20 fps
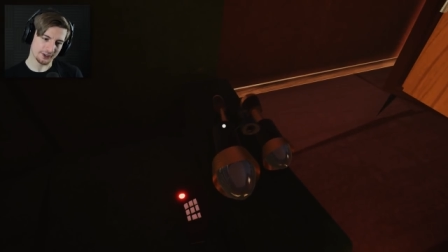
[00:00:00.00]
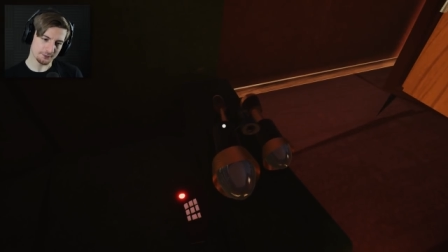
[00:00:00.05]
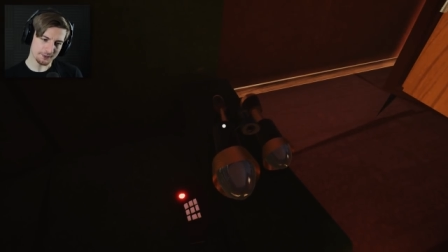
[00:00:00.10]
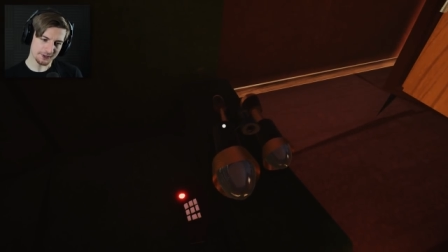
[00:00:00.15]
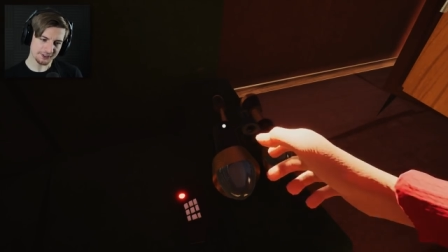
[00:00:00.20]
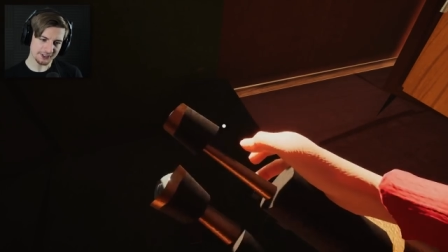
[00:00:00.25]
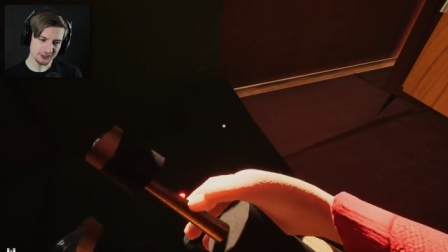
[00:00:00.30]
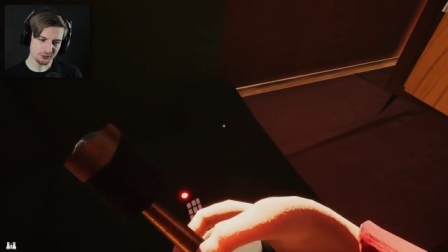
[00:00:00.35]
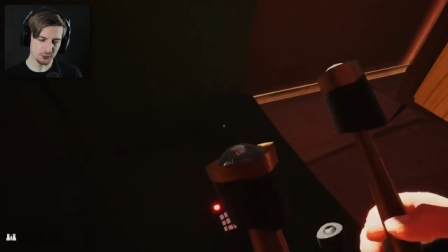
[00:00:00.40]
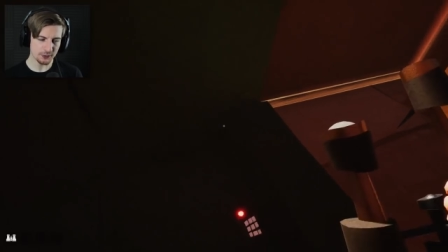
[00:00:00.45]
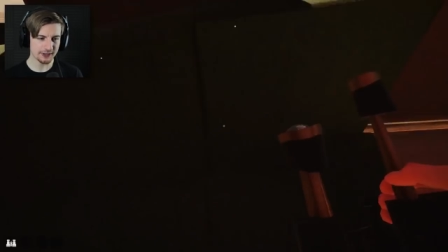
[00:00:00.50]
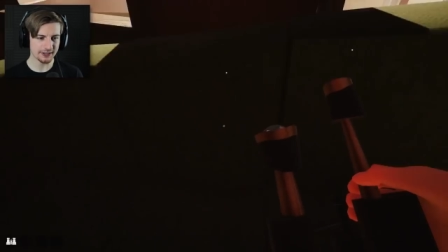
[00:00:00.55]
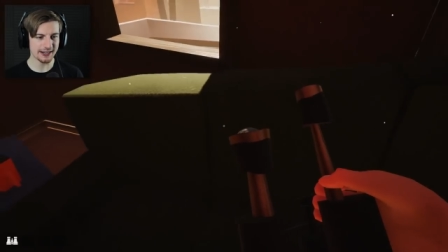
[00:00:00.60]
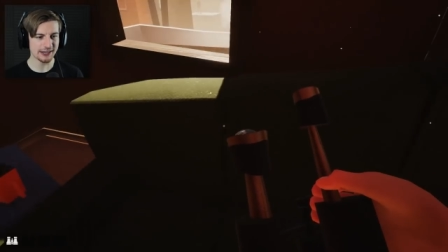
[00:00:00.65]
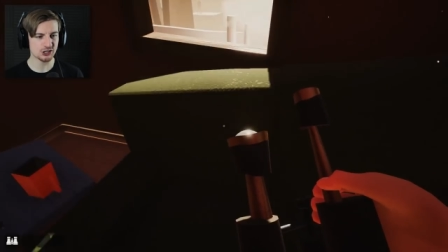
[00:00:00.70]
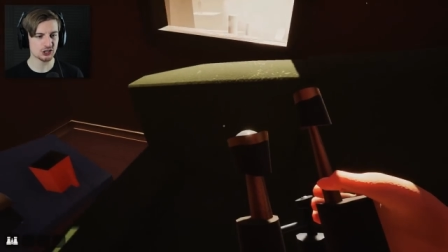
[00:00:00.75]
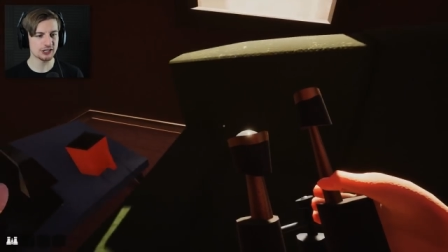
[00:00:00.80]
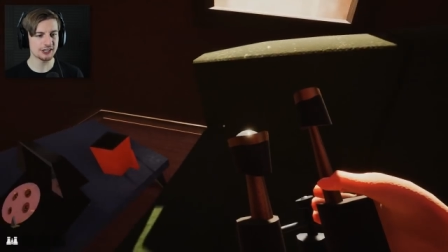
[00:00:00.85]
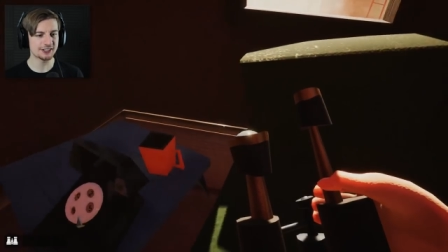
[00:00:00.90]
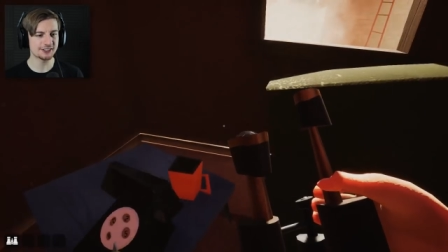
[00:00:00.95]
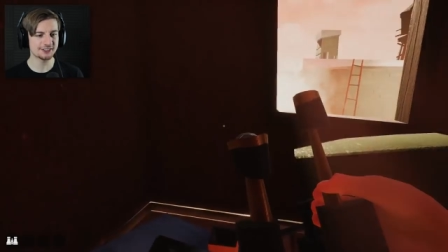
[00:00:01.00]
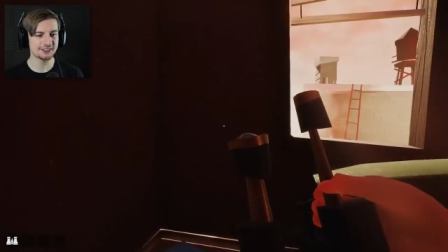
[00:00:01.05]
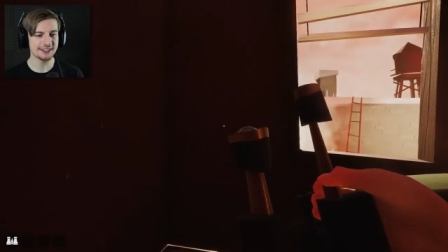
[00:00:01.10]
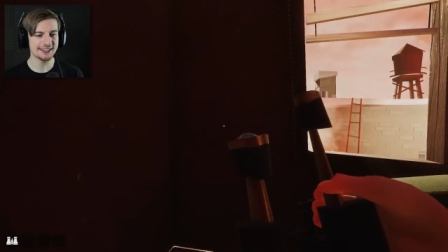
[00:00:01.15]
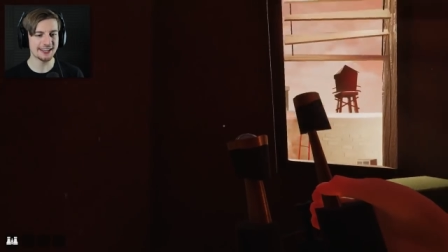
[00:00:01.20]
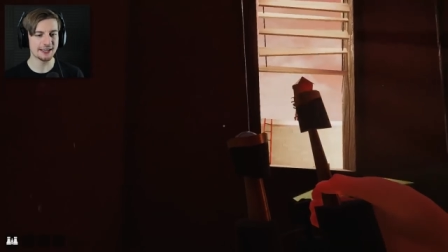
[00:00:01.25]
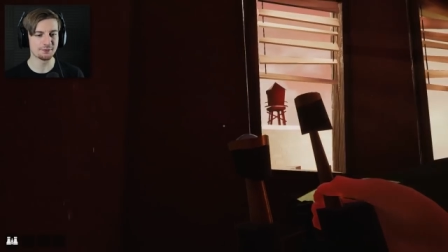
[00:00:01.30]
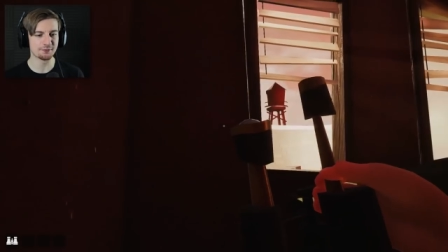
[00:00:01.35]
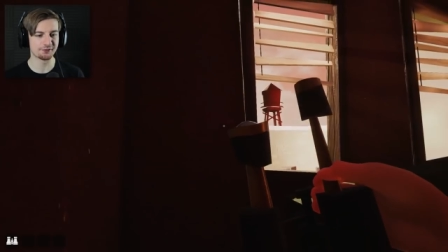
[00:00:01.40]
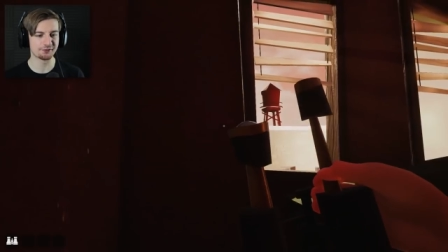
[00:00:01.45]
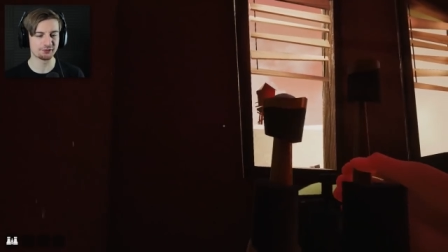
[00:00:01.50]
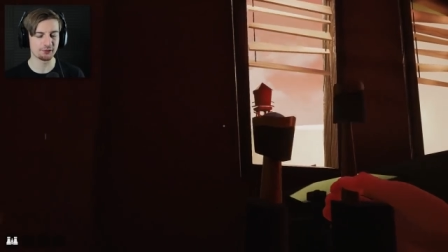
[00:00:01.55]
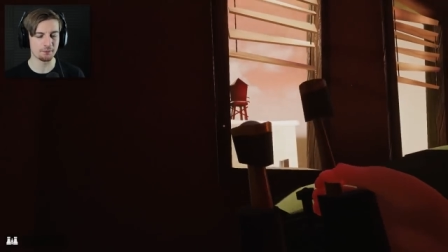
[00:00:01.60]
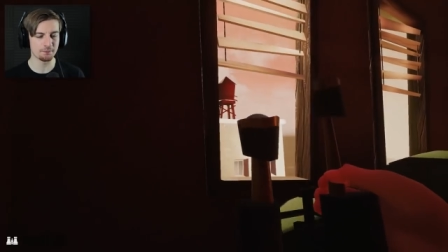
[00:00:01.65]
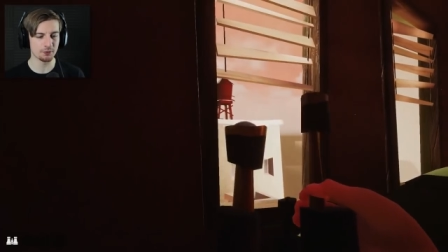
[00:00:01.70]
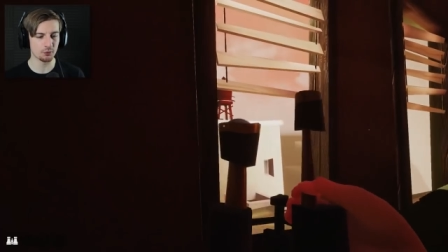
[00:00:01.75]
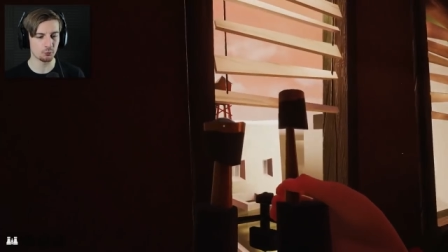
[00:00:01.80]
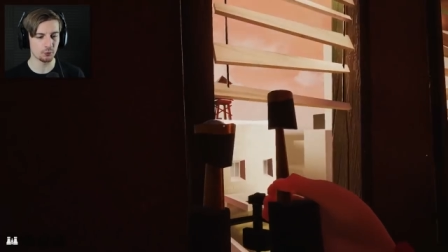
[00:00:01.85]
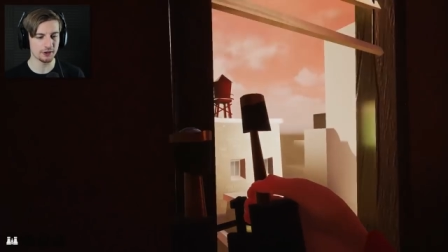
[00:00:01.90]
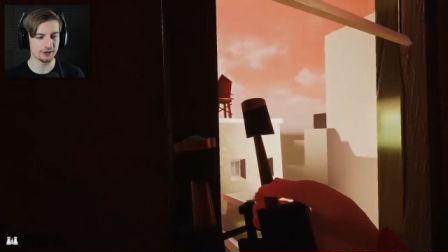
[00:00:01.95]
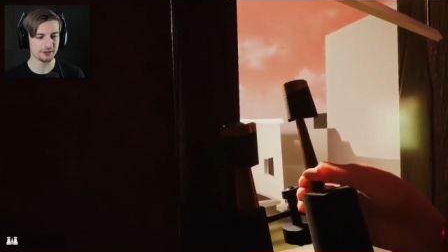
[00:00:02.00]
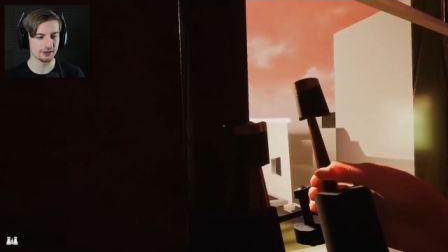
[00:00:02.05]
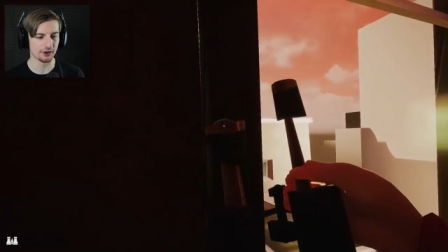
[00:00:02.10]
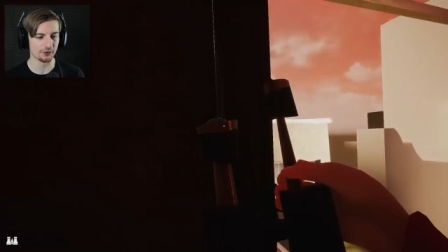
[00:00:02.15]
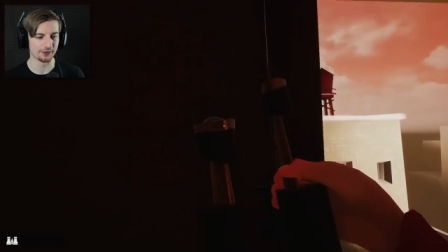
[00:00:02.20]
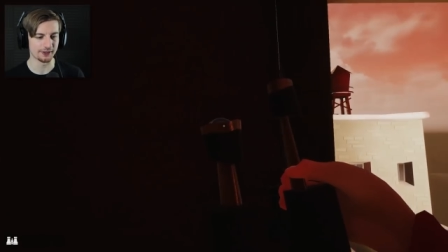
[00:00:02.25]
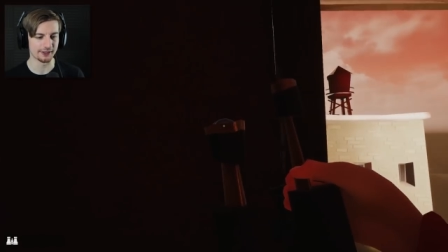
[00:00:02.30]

Let me see if we could actually see him from the window